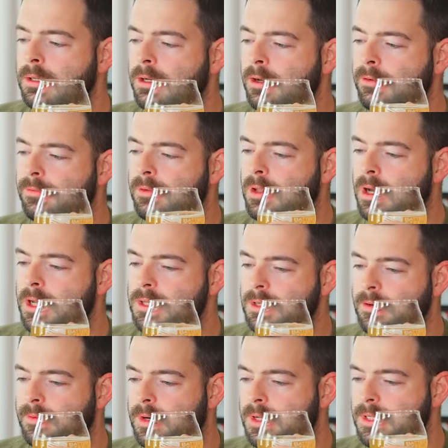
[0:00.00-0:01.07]
No flaws,
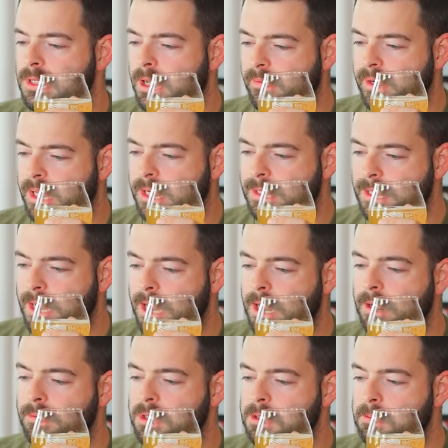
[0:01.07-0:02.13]
overall 7 out of
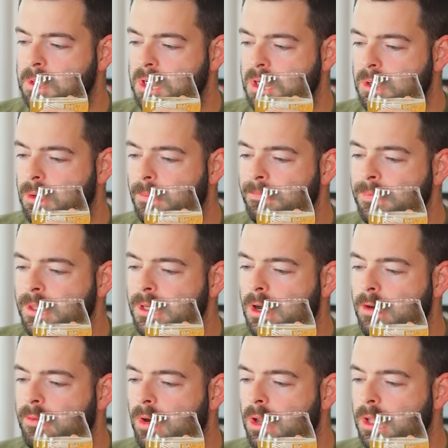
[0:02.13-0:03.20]
10, which is pretty cool.
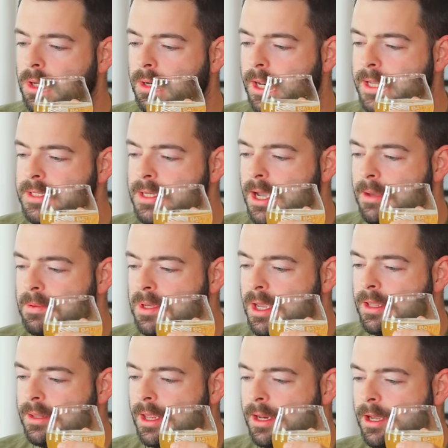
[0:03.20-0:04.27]
Overall, a good hazy
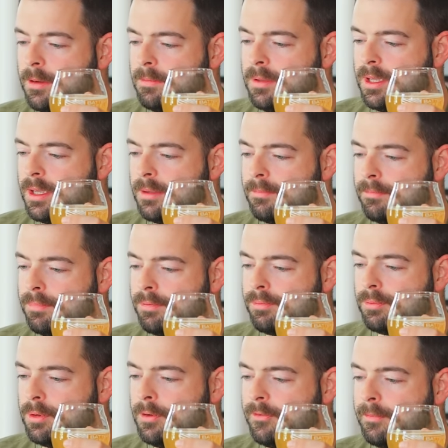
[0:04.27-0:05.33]
IPA that could be
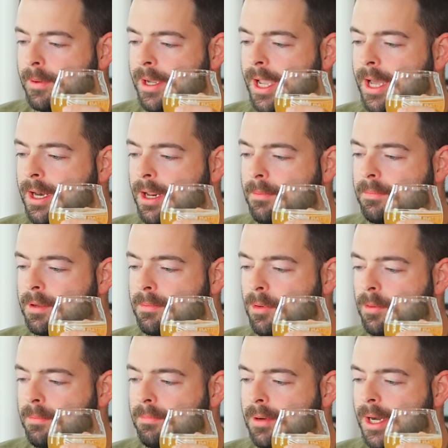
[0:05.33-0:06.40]
improved by adding a bit
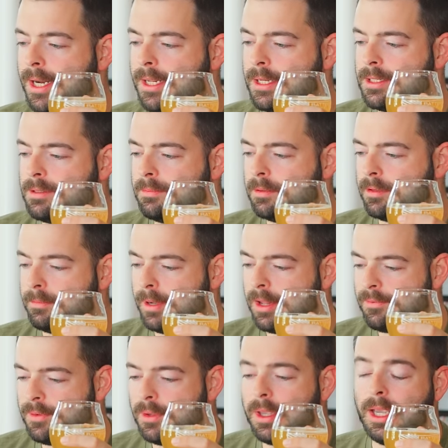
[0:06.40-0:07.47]
more body to the
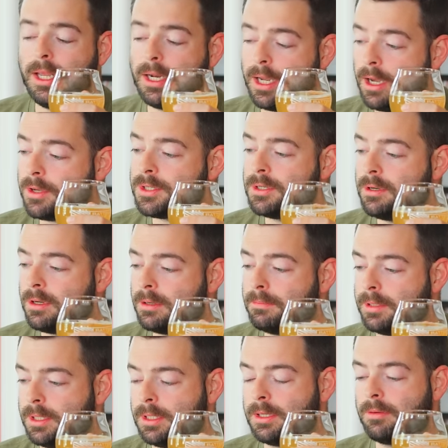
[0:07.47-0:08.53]
mouthfeel, and I also
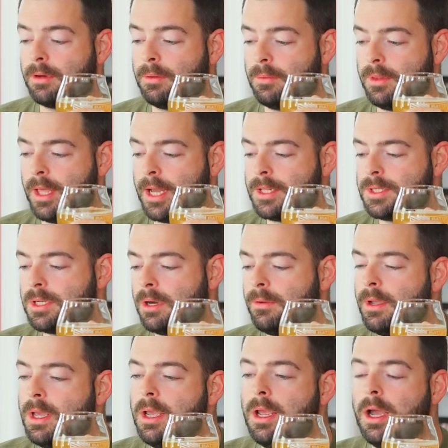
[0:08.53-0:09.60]
completely agree with that.
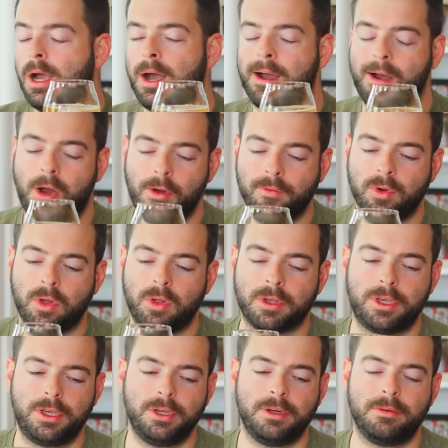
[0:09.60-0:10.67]
So, uh,
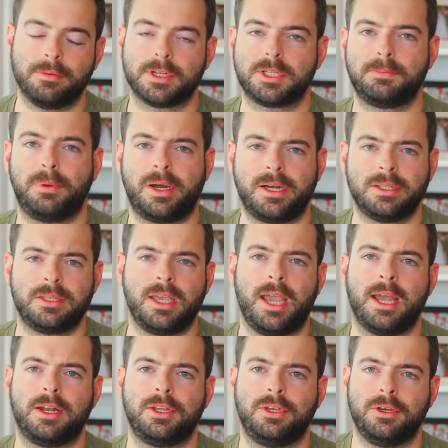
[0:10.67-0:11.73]
overall, good response
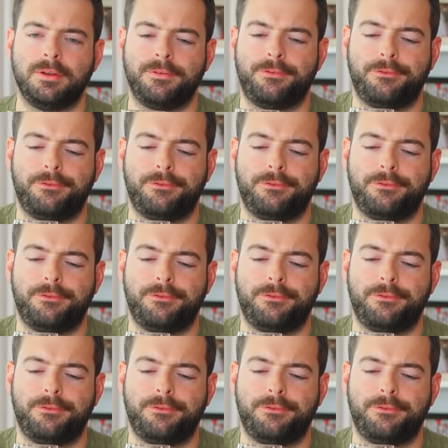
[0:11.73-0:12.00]
and good